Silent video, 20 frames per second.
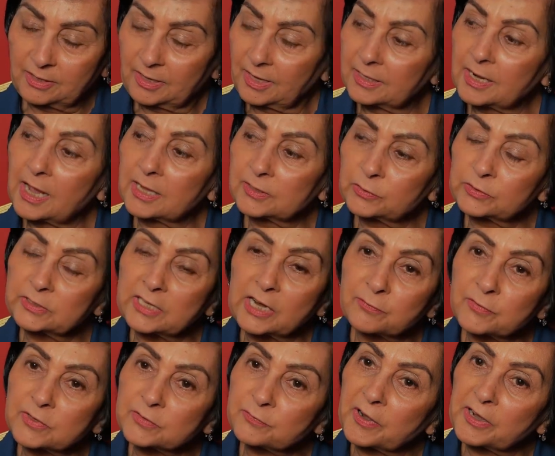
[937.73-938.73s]
And I thought
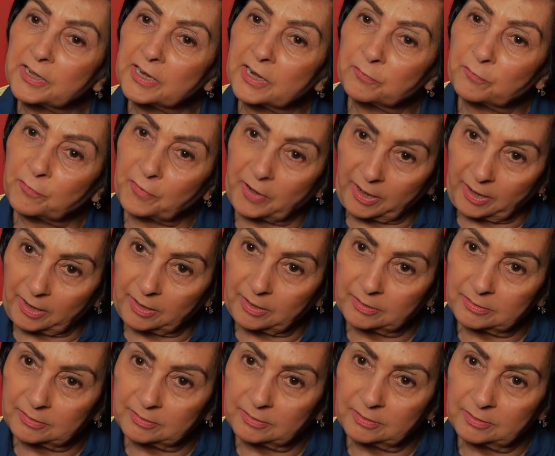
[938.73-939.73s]
that was very unfair.
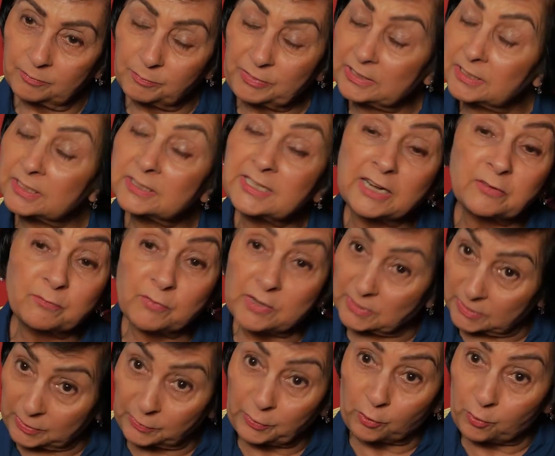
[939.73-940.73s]
But then that was
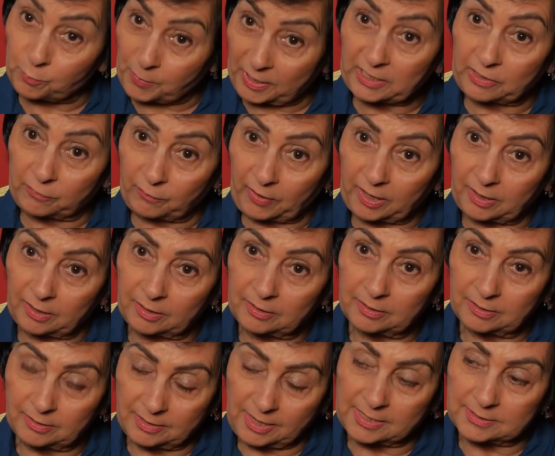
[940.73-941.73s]
the norm anyway,
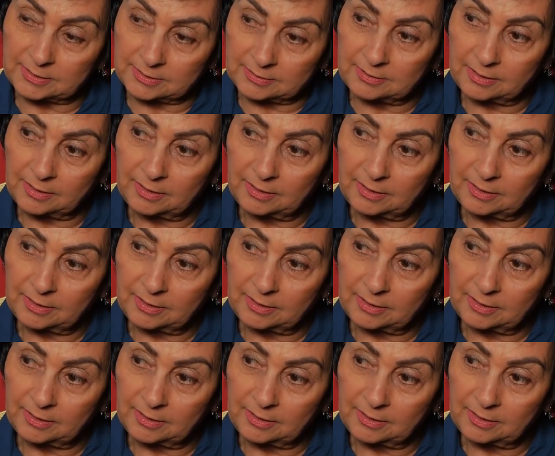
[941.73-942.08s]
yes.